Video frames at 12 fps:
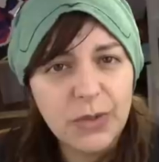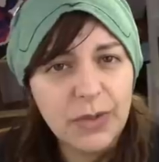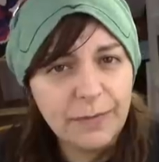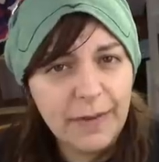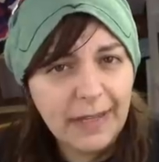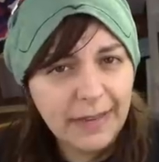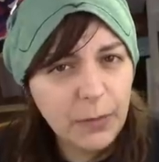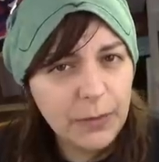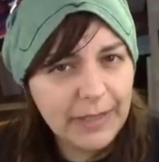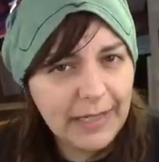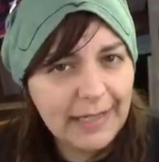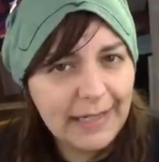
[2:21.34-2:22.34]
So the fact that
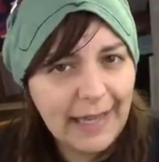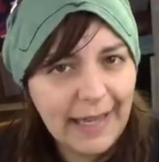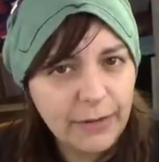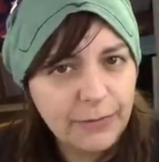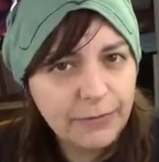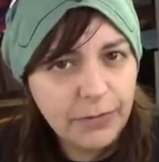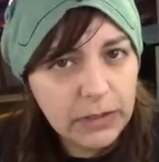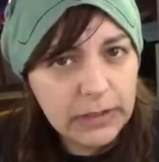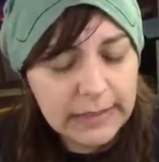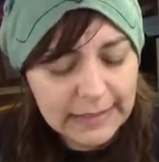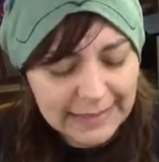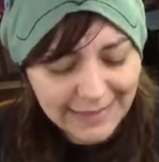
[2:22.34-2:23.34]
we're getting a
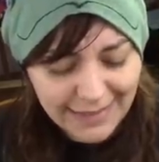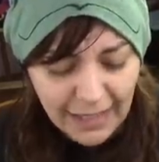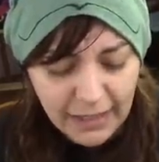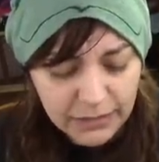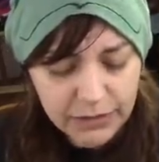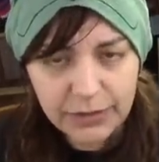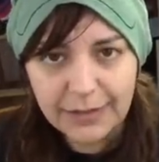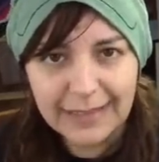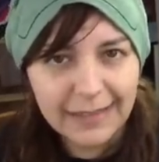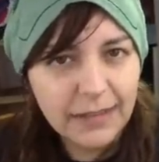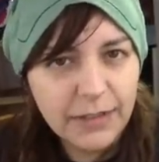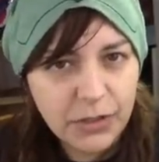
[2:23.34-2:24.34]
full color
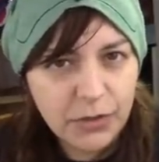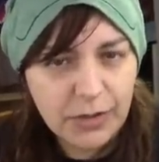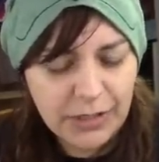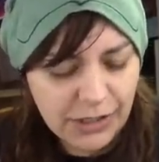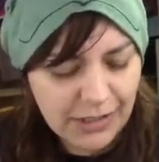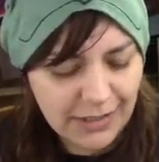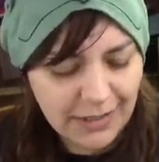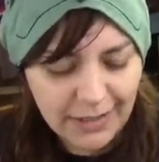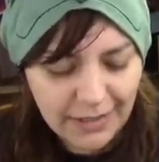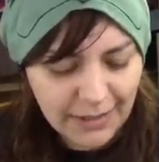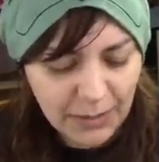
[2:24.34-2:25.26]
illustration